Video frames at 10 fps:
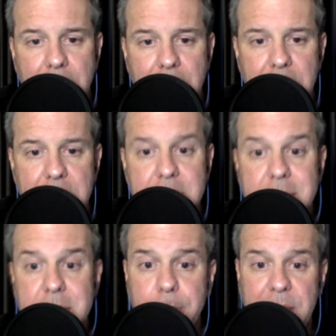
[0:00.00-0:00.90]
is
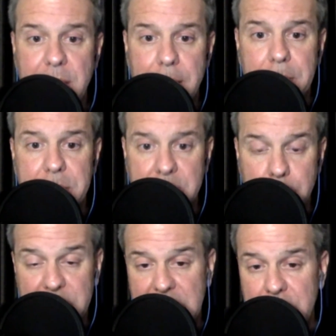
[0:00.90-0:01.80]
to be able to
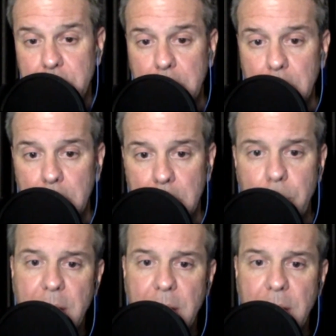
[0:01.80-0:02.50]
potentially learn,